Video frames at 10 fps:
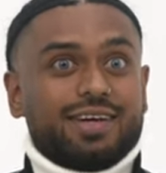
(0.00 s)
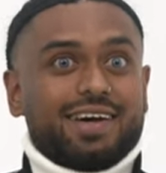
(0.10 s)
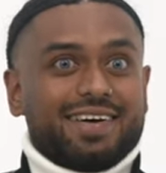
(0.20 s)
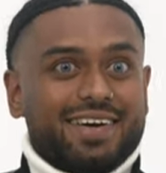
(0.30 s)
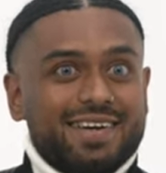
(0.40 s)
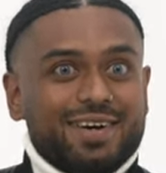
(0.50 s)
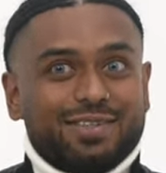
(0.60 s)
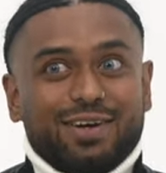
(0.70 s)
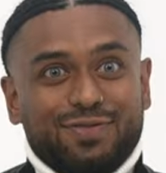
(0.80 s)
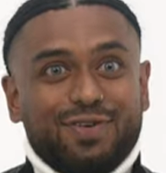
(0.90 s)
like,
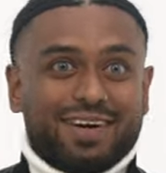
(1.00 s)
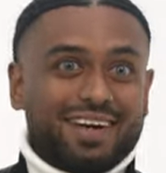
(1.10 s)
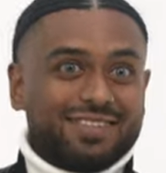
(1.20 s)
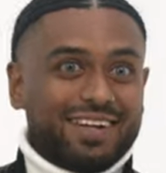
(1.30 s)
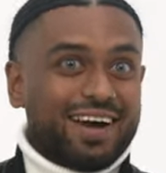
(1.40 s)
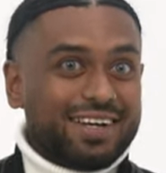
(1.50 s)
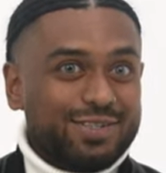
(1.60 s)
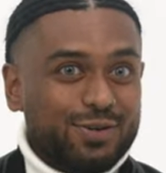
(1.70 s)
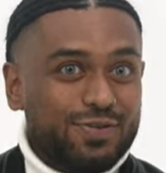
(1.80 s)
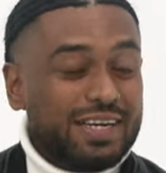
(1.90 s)
fuck, that was a lucky
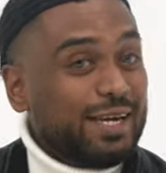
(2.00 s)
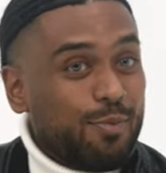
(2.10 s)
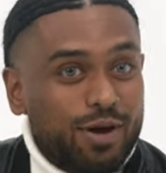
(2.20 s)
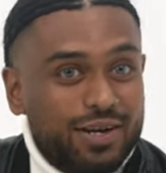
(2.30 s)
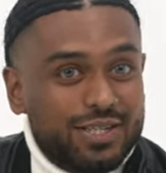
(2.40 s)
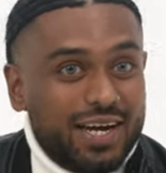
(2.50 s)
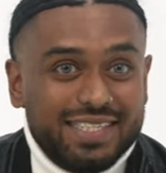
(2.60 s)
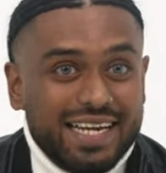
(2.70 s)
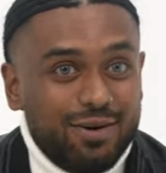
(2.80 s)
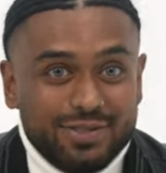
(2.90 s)
sort of thing. He apologized
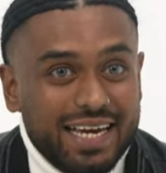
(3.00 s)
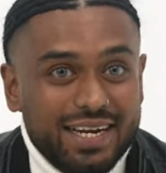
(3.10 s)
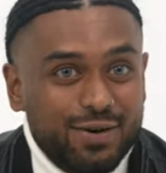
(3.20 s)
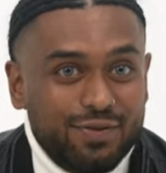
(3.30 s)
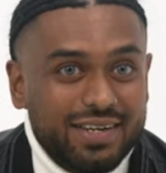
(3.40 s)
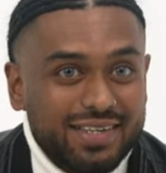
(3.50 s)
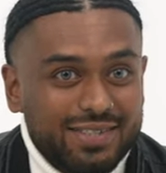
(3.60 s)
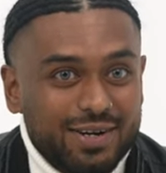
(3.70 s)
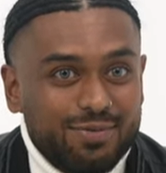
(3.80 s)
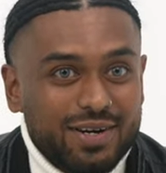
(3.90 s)
and that was the end of it.
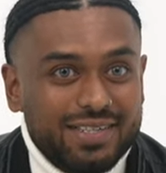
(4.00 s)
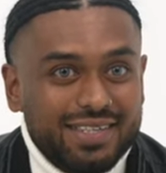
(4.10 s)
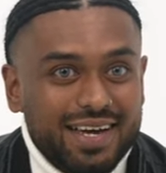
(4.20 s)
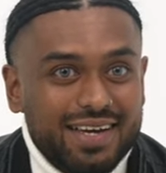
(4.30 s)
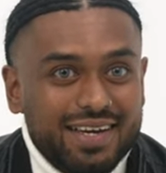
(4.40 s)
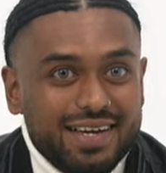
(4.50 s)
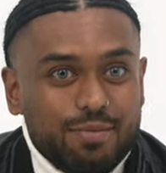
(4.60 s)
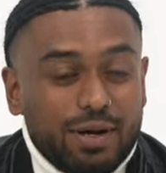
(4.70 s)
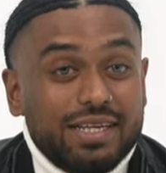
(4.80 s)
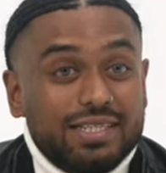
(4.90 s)
Do you know what yeah. I'm saying?
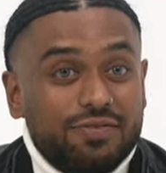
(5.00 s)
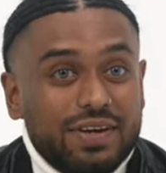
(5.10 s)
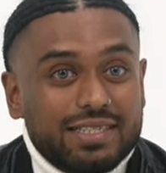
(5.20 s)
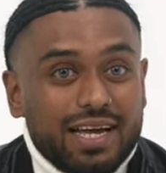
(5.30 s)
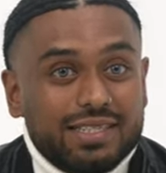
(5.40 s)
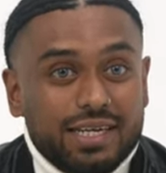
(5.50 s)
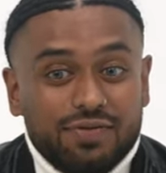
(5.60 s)
But these are things, like I say,